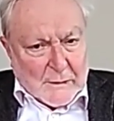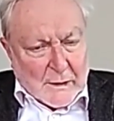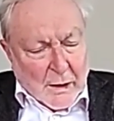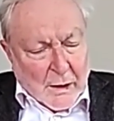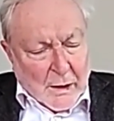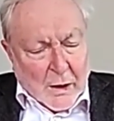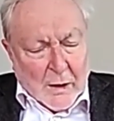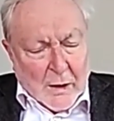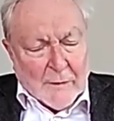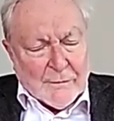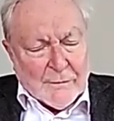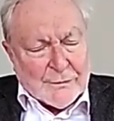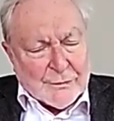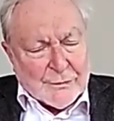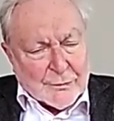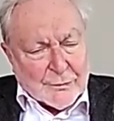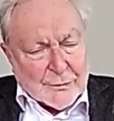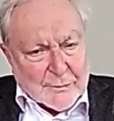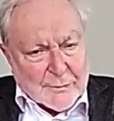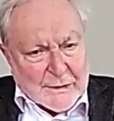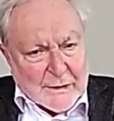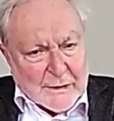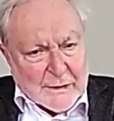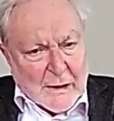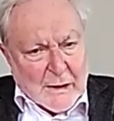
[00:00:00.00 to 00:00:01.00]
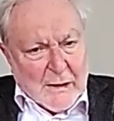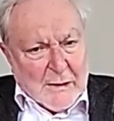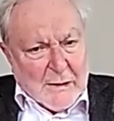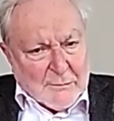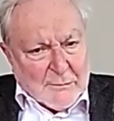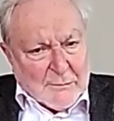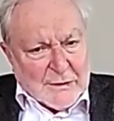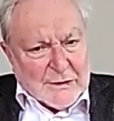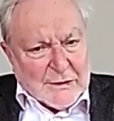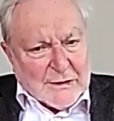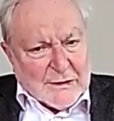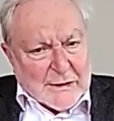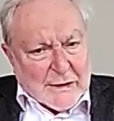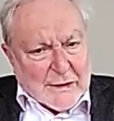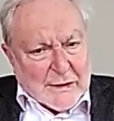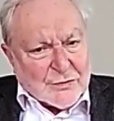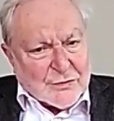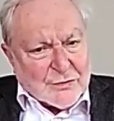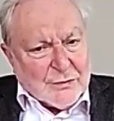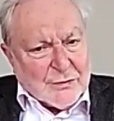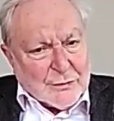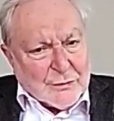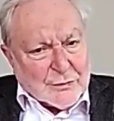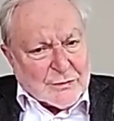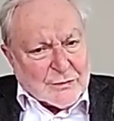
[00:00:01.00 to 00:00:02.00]
after a
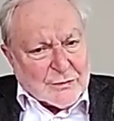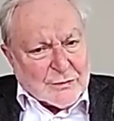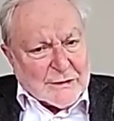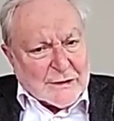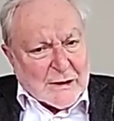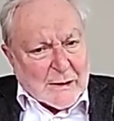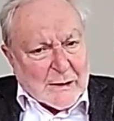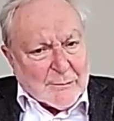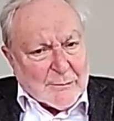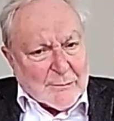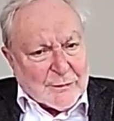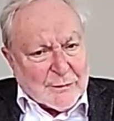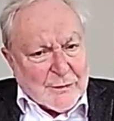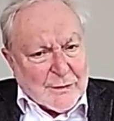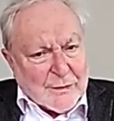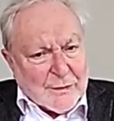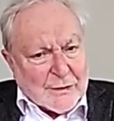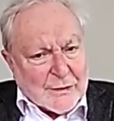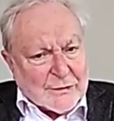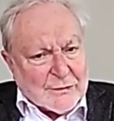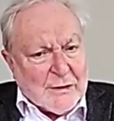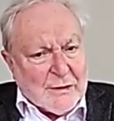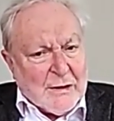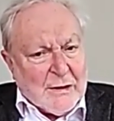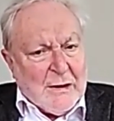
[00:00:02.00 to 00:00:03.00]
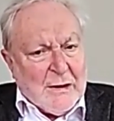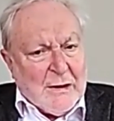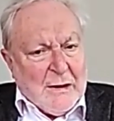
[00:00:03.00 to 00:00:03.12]
mediation usually comes first.